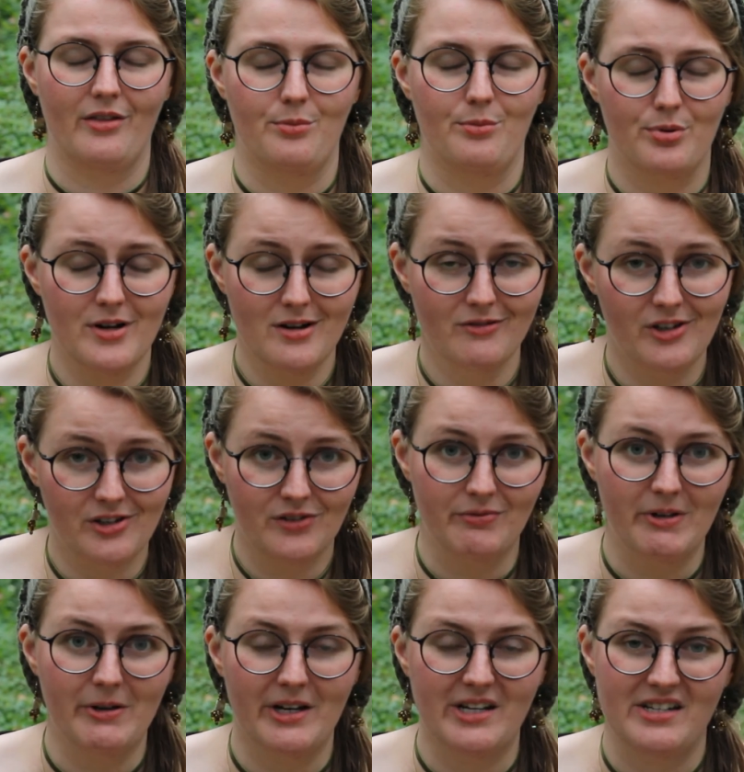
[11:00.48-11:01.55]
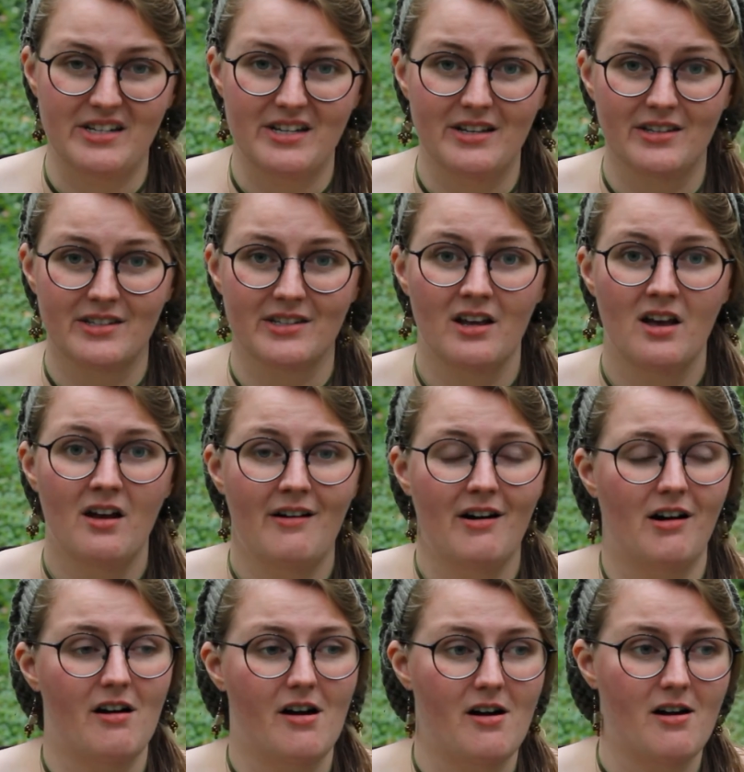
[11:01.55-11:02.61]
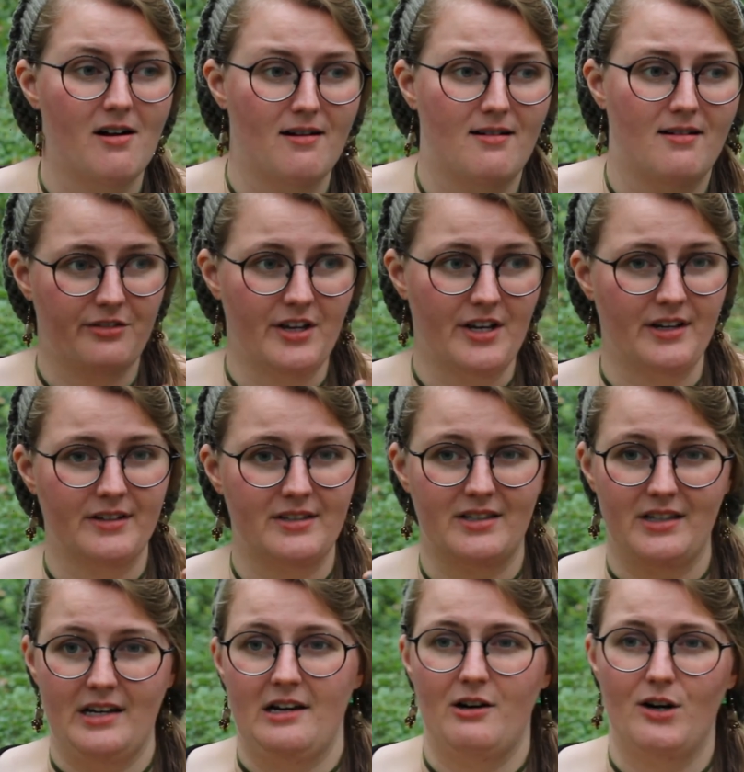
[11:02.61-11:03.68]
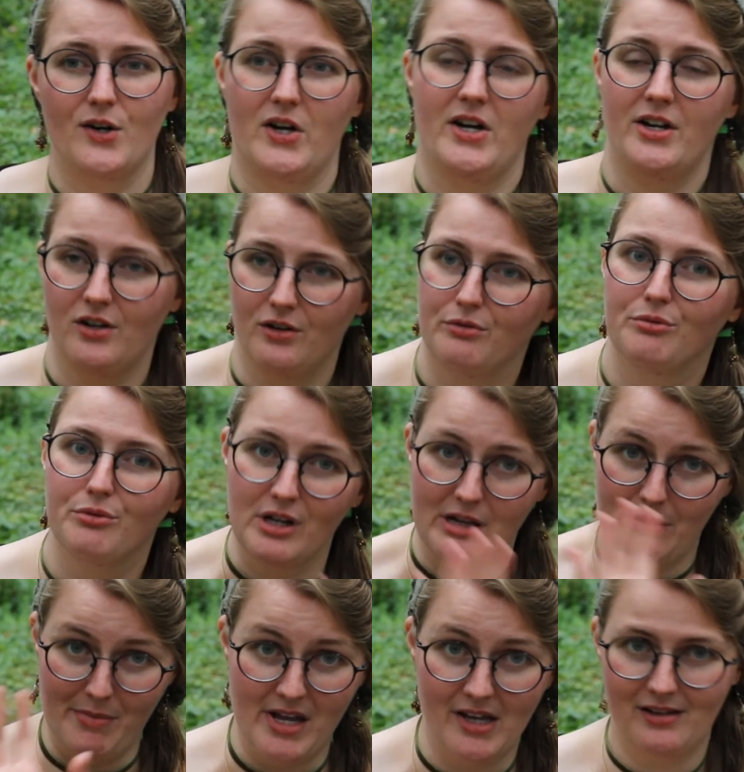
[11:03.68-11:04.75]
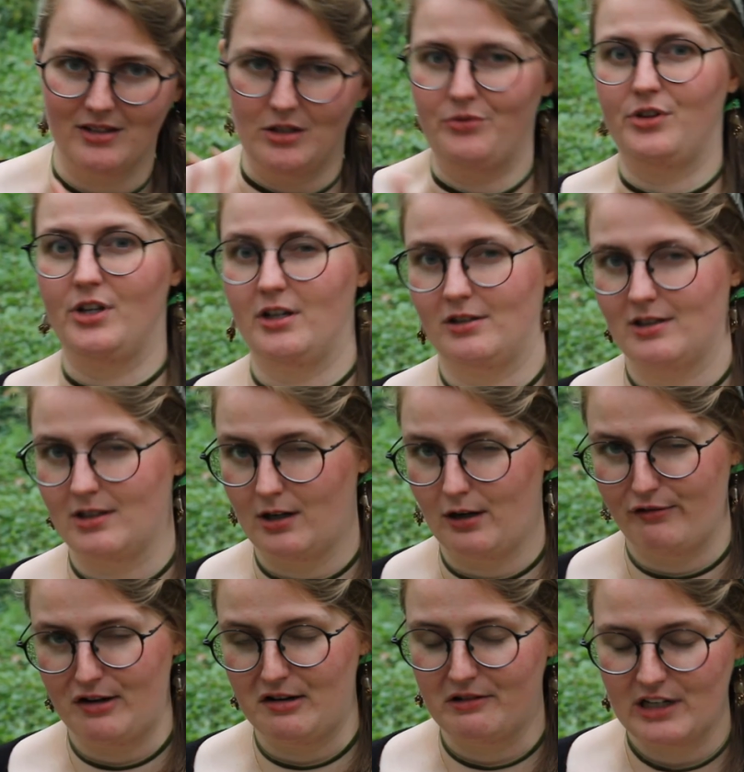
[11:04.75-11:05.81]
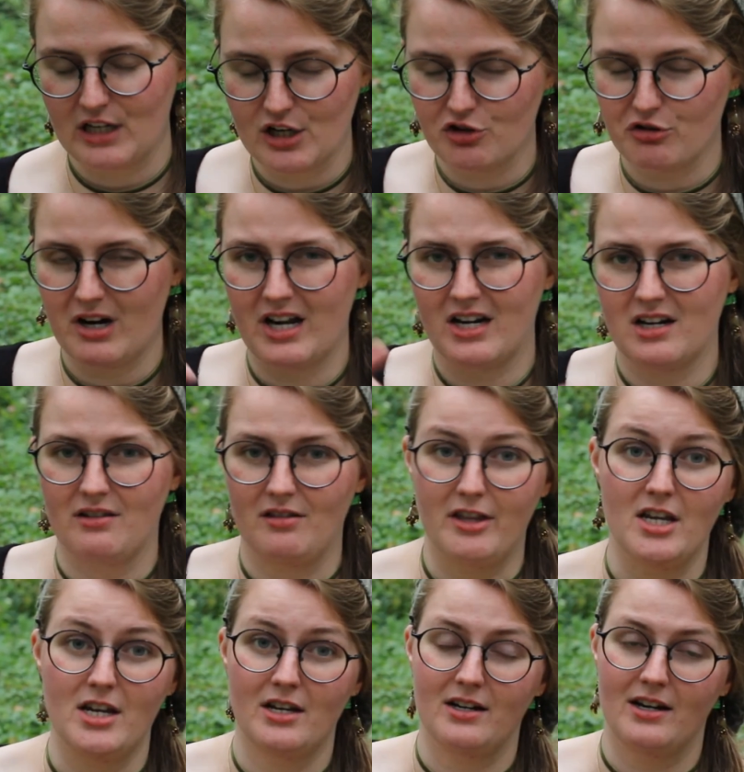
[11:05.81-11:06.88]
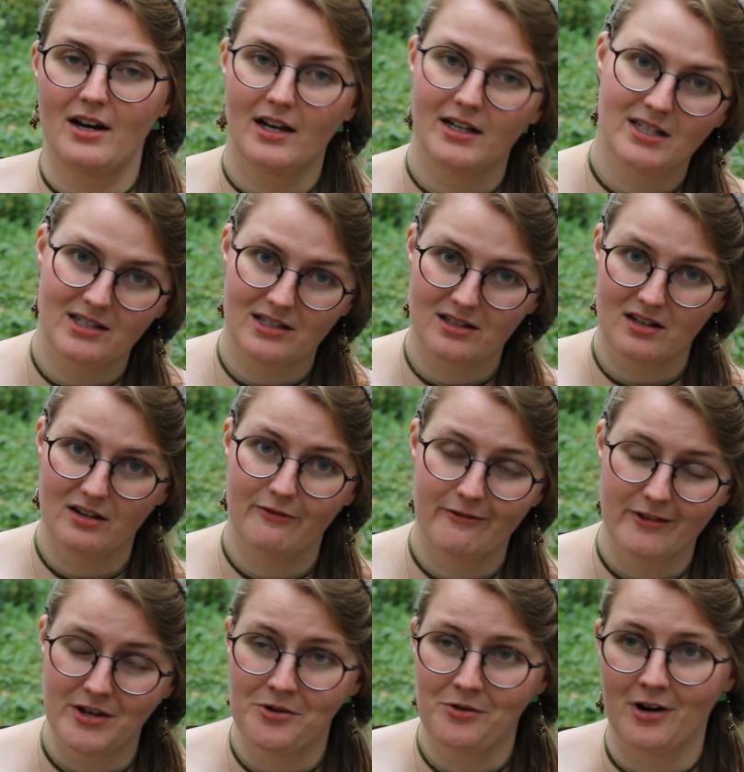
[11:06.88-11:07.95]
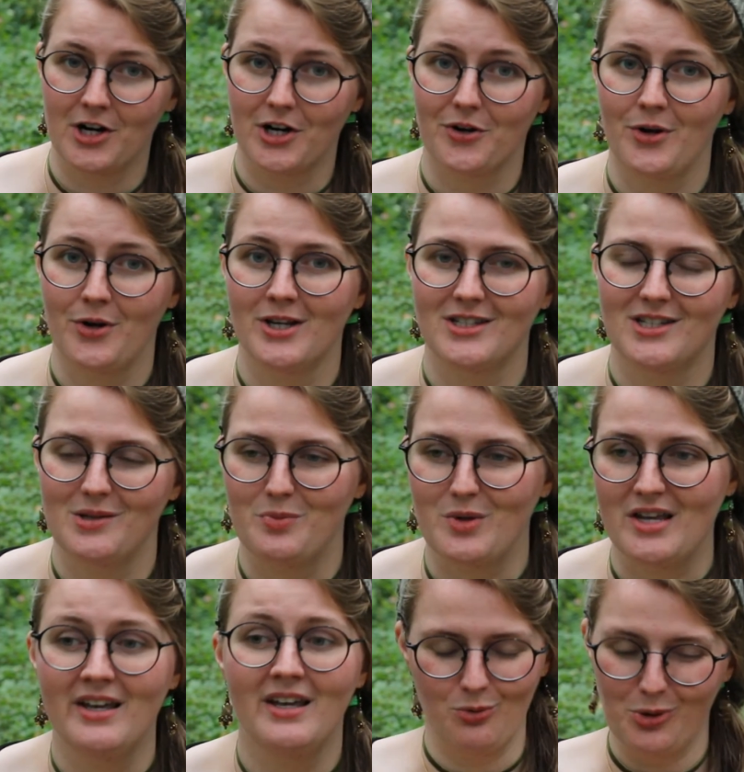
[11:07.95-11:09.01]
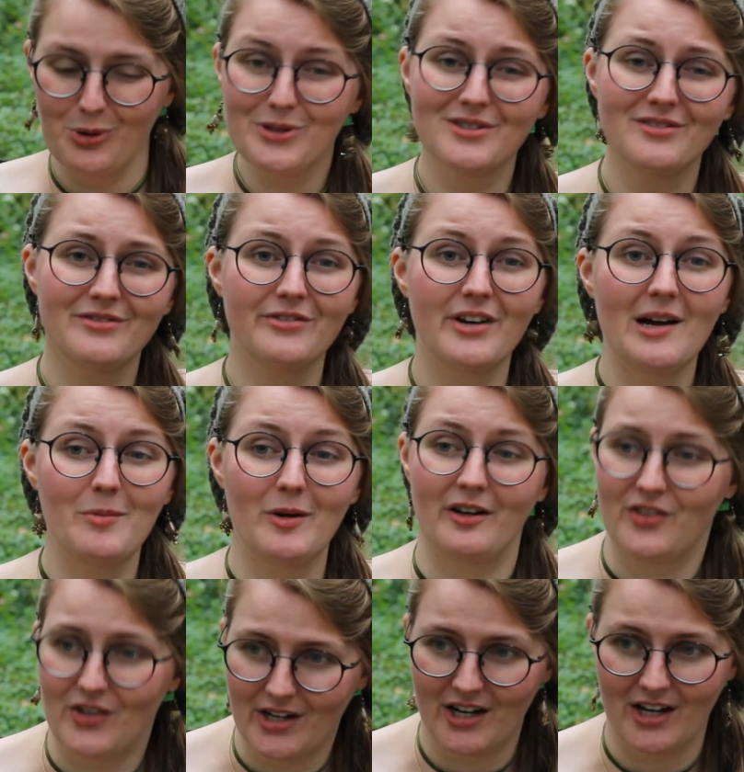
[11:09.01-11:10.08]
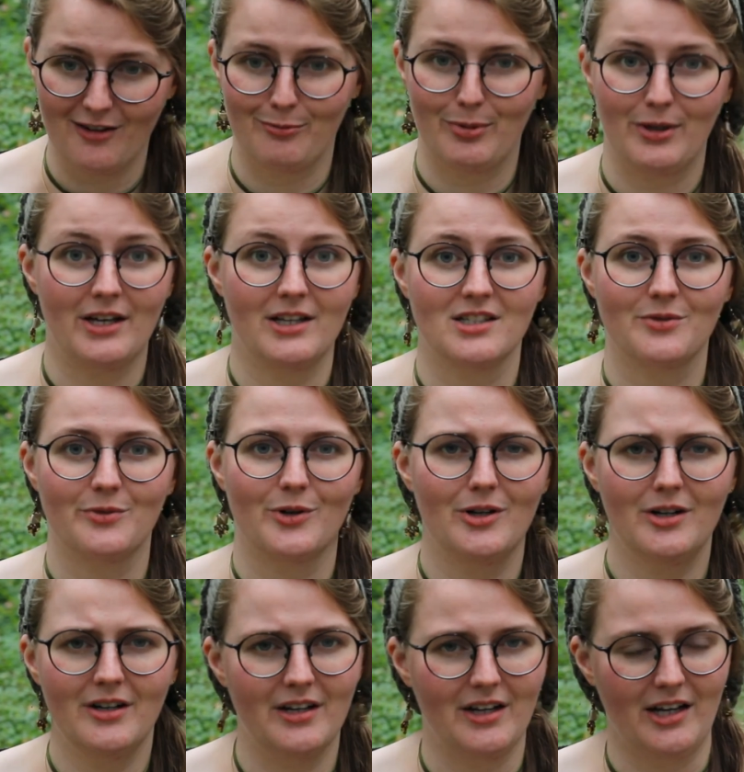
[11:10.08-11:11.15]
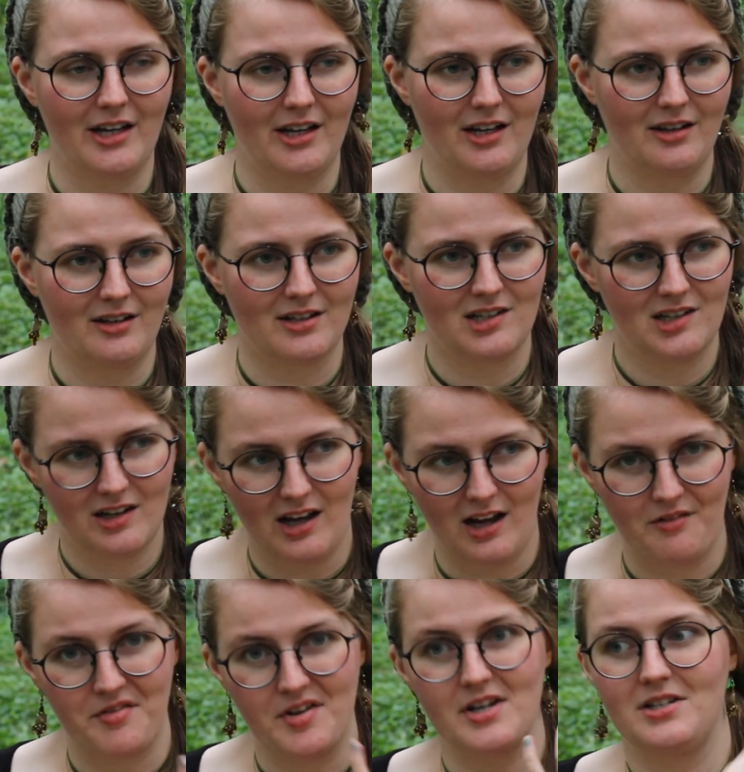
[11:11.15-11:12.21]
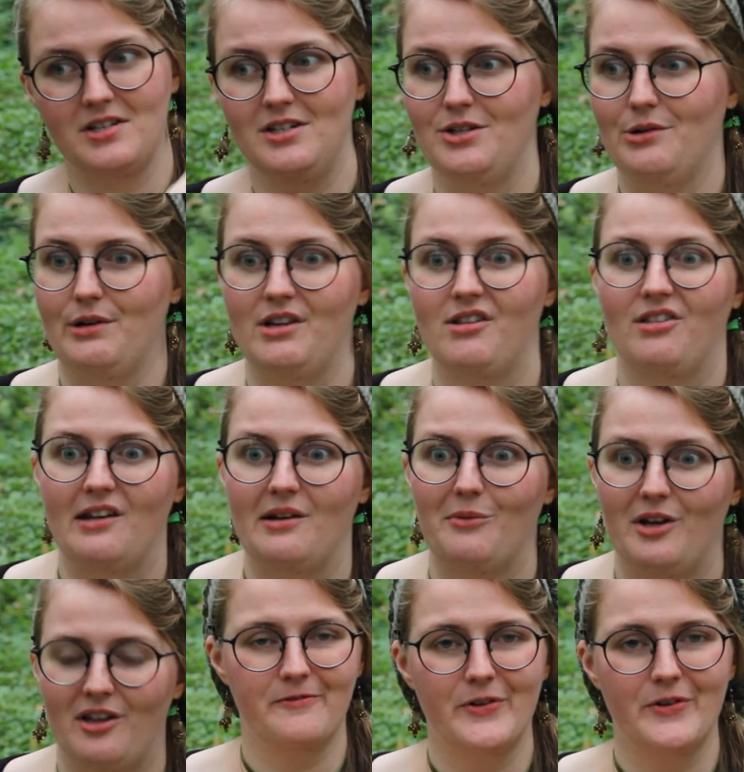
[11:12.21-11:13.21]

previous few ideas are things that are kind of remakes of things that I've already tried, the next few are going to be rolls of fabric that I have plans for and have yet to do anything with.